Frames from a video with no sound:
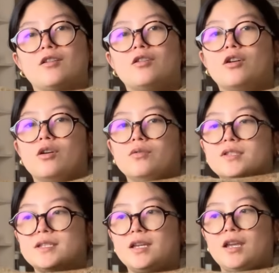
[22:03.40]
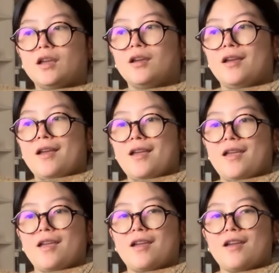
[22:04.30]
and cozy,
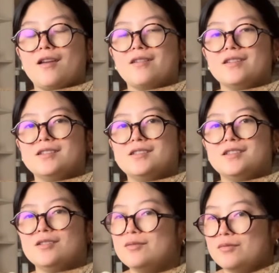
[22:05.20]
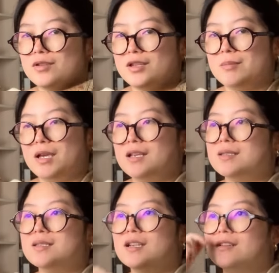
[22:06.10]
and it didn't really make
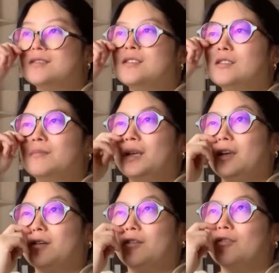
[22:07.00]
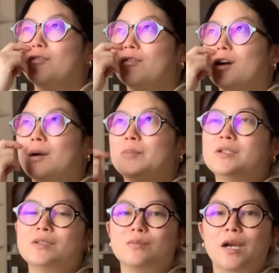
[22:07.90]
sense to make a
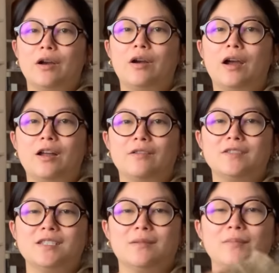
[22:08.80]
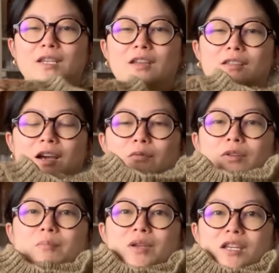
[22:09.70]
cropped sweater out of something that
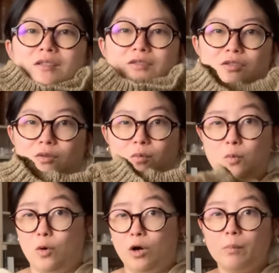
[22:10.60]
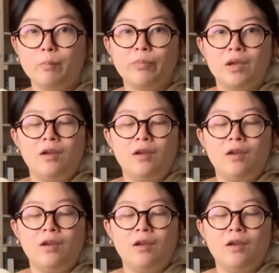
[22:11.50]
would be so warm,